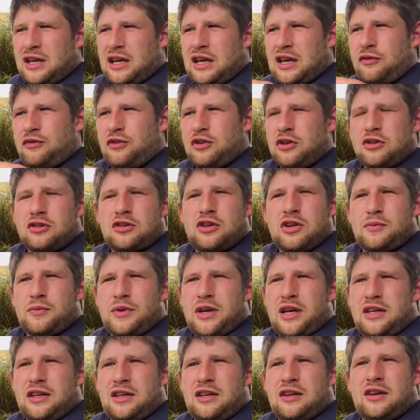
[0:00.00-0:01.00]
If you come
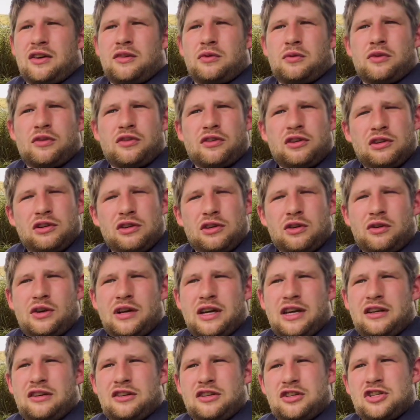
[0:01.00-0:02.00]
in with a low
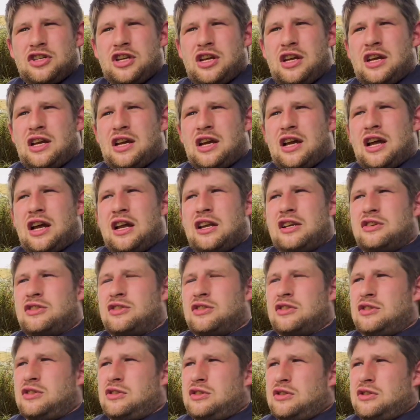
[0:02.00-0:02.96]
energy and